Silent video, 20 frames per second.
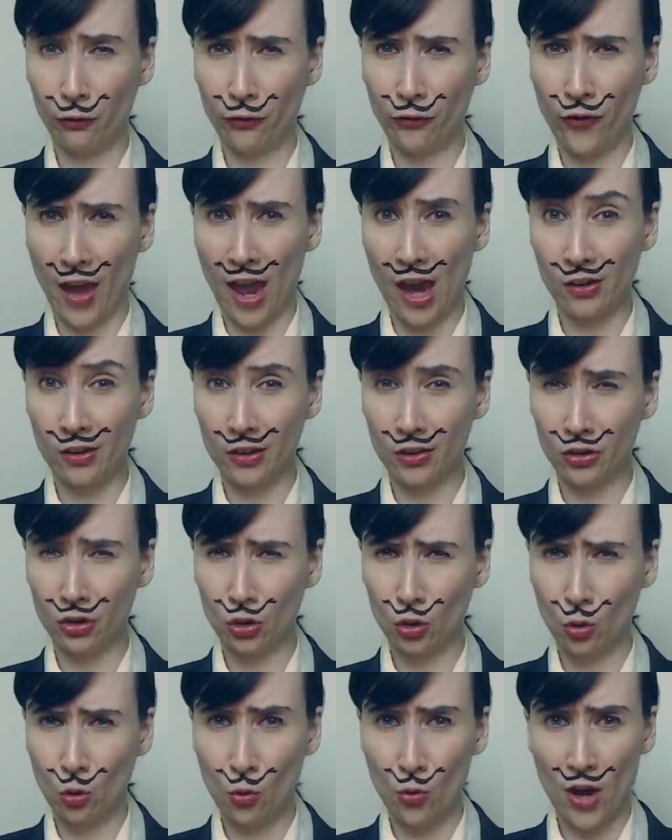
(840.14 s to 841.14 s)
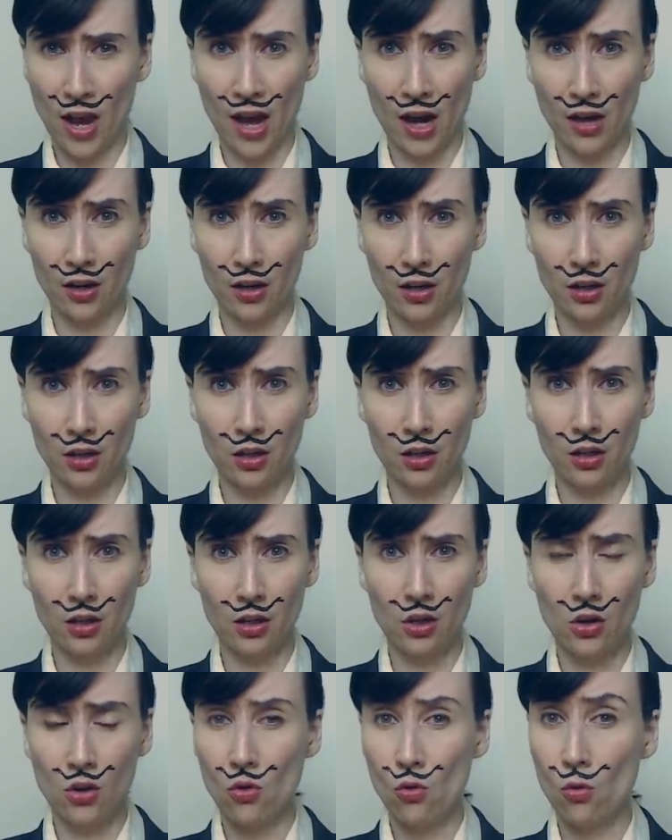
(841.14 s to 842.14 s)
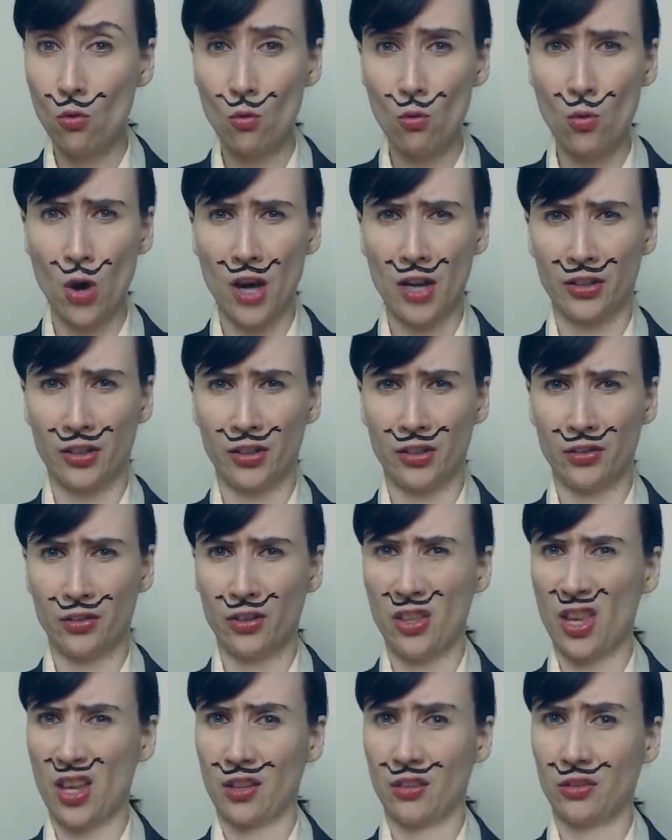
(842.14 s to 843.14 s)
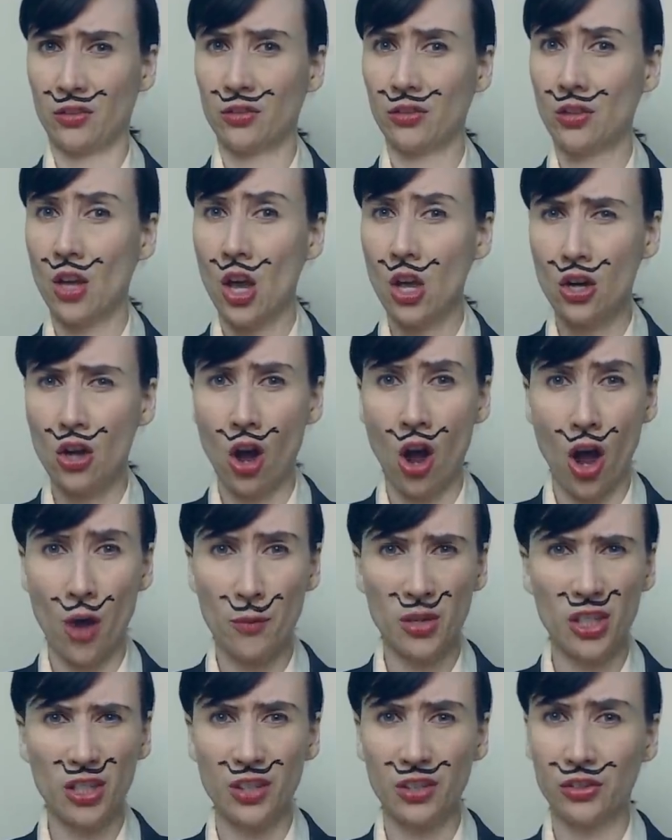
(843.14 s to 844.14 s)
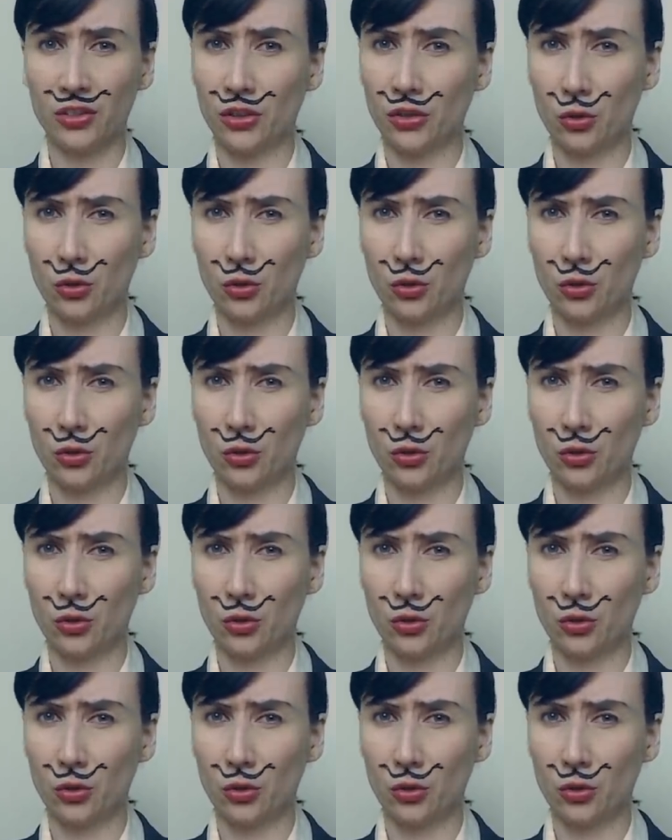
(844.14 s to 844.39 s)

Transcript: fair and square. What is this, communist